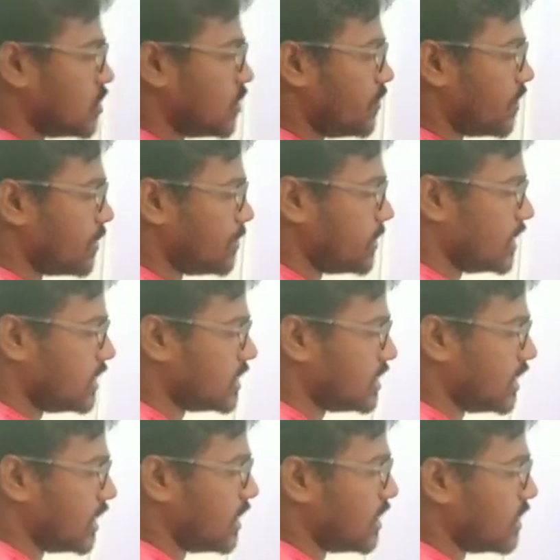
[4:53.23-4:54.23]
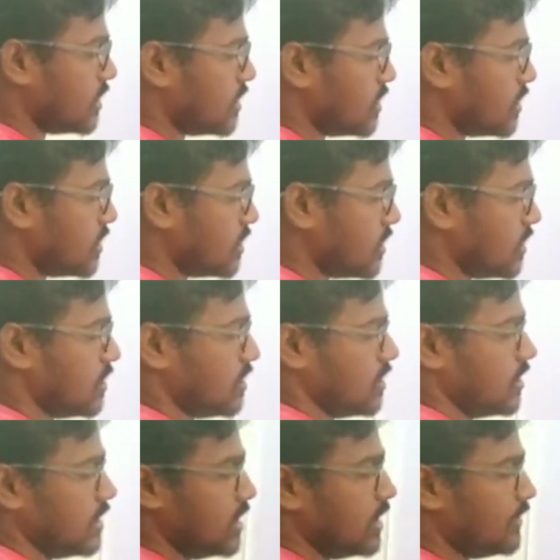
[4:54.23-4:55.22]
from this state,
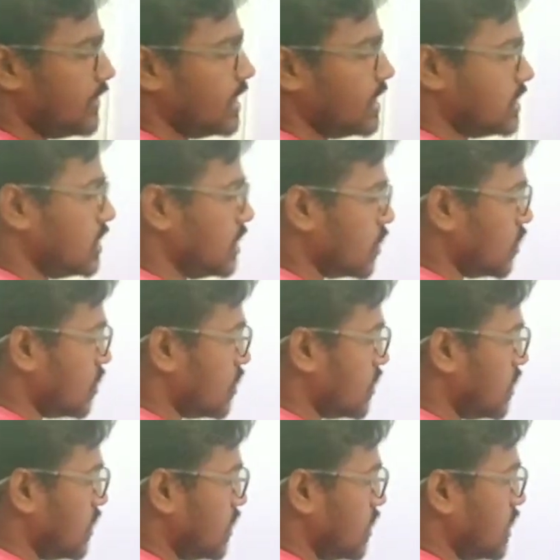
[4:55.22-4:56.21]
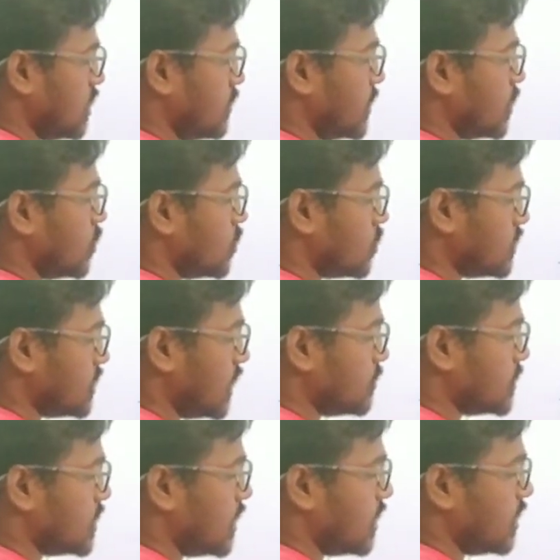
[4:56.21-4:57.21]
if it is 0, it may go to same
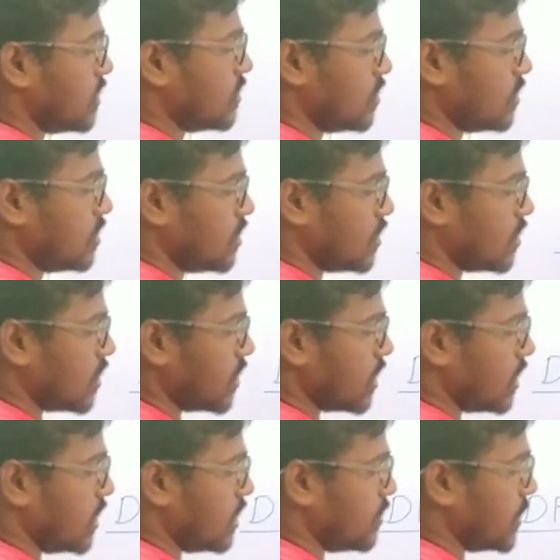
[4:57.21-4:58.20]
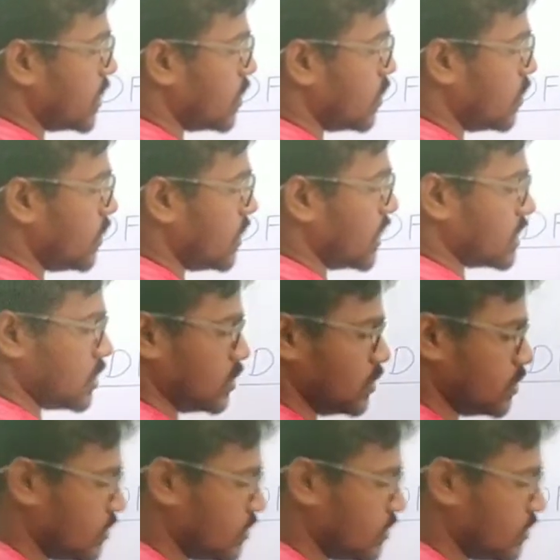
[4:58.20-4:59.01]
state or it may go to S2.